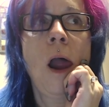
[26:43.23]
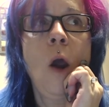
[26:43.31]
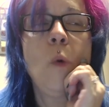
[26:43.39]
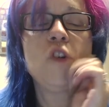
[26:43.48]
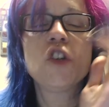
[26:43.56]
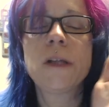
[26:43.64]

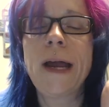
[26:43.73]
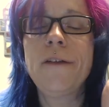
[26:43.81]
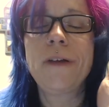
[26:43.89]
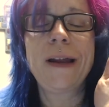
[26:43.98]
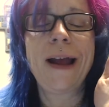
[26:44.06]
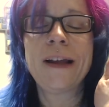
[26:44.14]
which a lot of
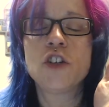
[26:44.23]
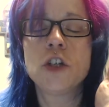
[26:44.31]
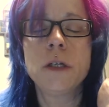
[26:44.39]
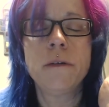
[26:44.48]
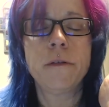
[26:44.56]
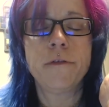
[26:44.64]
it, I
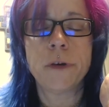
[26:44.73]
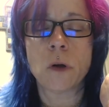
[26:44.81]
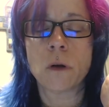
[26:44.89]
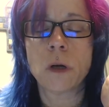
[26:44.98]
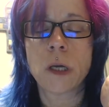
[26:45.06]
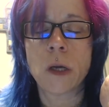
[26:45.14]
shouldn't even feel
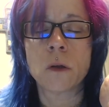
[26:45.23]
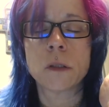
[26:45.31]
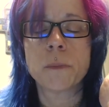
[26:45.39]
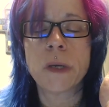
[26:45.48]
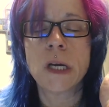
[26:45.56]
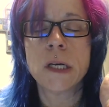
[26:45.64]
guilt
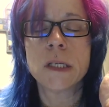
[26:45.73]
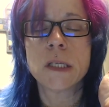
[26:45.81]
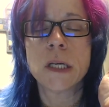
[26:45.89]
because